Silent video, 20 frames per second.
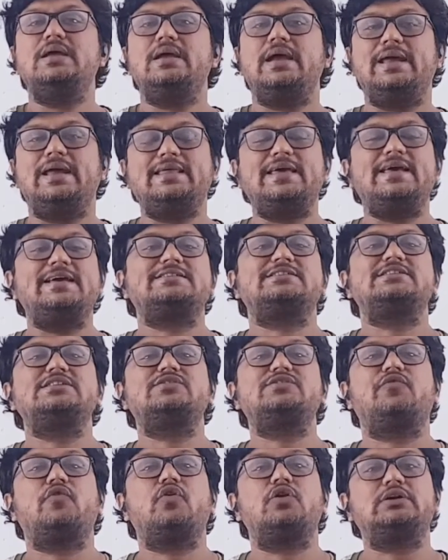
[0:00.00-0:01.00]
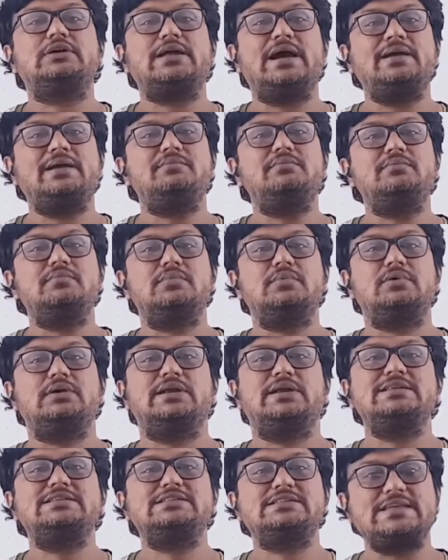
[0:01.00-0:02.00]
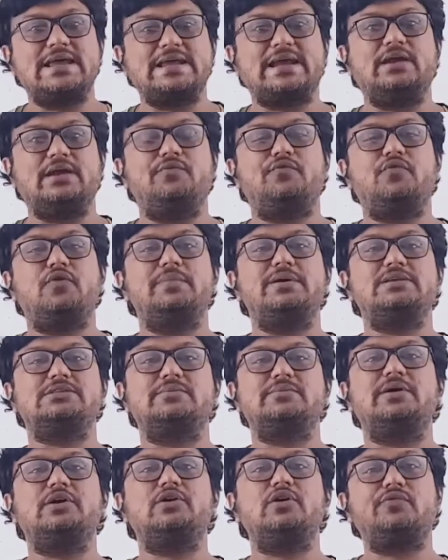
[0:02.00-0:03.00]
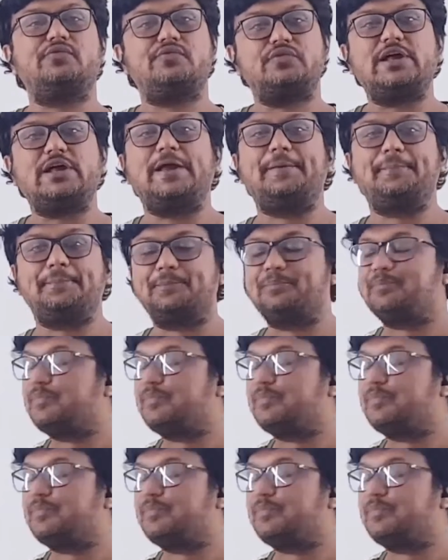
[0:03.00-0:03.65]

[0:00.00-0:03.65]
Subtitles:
and S is for time, that is second, for measurement of time.